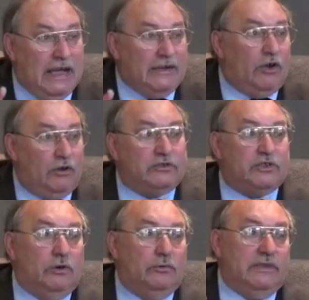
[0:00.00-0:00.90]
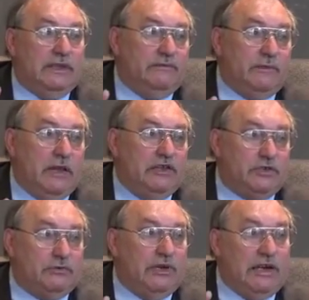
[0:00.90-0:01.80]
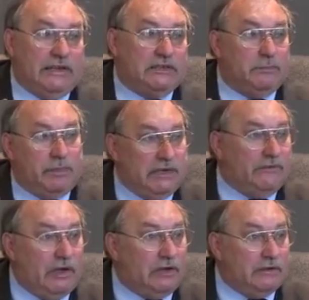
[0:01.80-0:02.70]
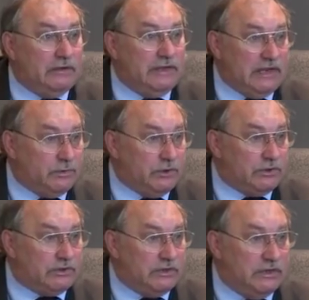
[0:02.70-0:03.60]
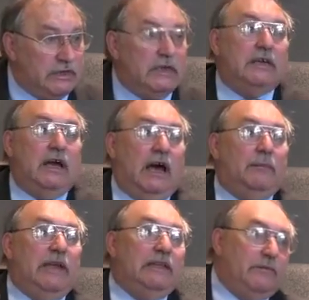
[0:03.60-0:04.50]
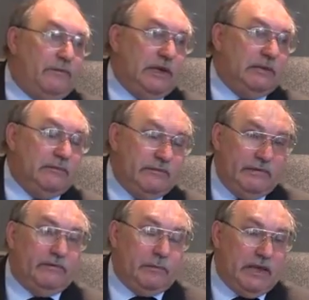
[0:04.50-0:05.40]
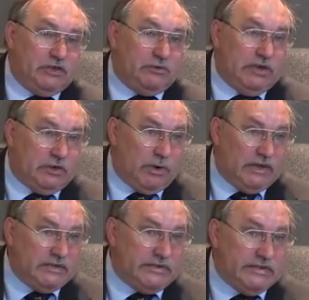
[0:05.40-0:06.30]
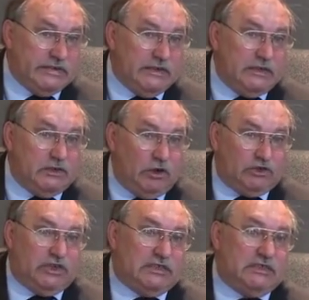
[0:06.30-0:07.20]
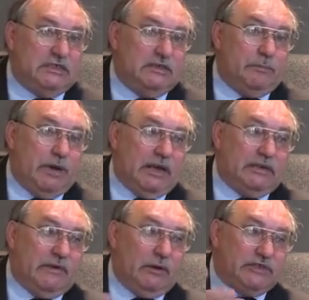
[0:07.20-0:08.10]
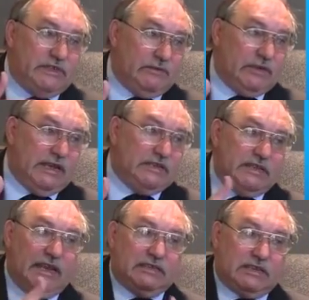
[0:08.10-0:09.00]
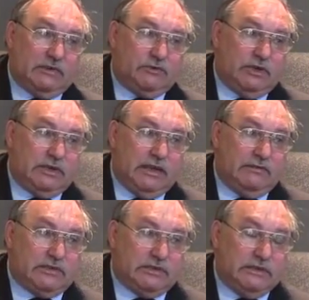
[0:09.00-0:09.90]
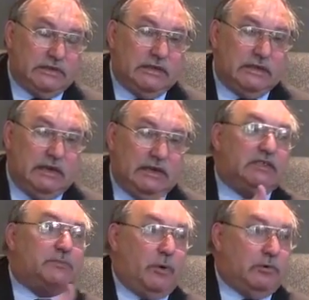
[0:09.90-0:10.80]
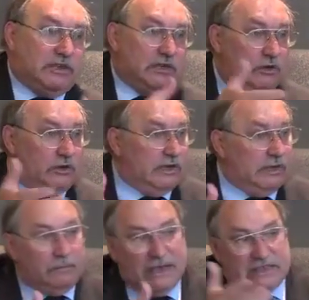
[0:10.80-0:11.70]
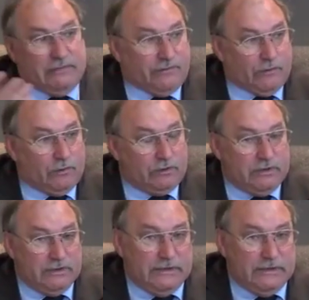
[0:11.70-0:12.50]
and also the information linked to paedophile networks. I made the Freedom of Information request, not just as a part of our civil case against Andrea Davidson, exposing her in massive fraud,